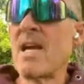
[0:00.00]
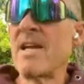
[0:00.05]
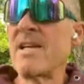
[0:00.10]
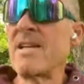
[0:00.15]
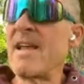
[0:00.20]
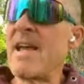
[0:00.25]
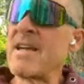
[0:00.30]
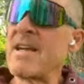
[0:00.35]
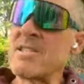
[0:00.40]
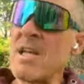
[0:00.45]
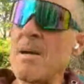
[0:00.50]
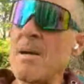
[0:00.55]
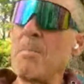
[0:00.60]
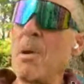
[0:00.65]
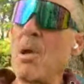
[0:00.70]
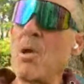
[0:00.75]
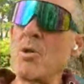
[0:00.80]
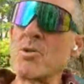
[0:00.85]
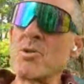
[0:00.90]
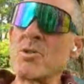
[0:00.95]
TitanX on
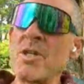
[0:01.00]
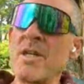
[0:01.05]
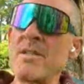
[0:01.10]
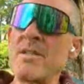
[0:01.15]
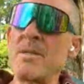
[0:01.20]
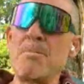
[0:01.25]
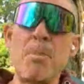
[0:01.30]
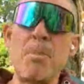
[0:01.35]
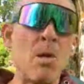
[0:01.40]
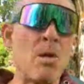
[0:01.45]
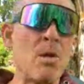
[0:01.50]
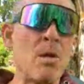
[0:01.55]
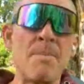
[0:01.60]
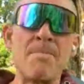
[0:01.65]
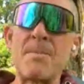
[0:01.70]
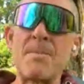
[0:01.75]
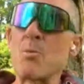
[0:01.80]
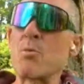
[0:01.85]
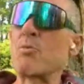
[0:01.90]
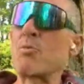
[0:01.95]
Pulsechain to pull
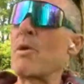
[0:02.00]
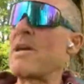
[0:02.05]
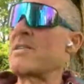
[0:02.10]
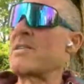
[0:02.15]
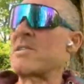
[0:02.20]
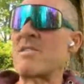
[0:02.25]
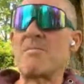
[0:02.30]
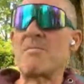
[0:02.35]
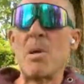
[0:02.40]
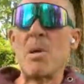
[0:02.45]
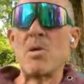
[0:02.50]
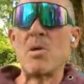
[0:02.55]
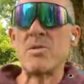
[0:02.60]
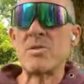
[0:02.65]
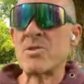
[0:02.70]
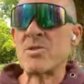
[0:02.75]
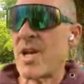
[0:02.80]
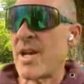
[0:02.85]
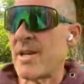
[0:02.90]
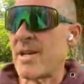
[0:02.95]
up the rest of
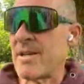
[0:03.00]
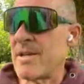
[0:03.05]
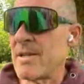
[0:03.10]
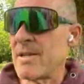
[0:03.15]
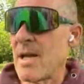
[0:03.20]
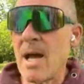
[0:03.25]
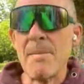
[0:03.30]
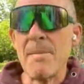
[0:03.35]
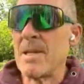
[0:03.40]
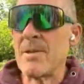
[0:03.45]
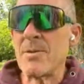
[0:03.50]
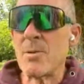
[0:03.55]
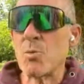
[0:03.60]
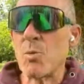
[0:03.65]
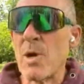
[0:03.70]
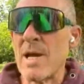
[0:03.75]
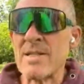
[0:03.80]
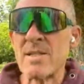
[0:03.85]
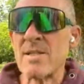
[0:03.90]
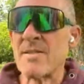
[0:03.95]
Pulsechain. I mean, the
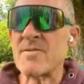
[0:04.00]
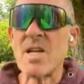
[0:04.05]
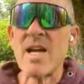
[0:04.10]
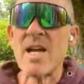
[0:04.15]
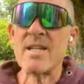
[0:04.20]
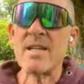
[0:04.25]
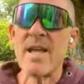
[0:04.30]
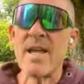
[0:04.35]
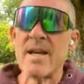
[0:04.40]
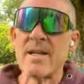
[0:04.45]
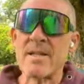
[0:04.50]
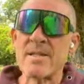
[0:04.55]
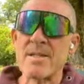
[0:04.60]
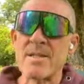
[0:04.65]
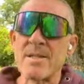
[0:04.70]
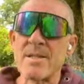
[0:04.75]
rest of TitanX.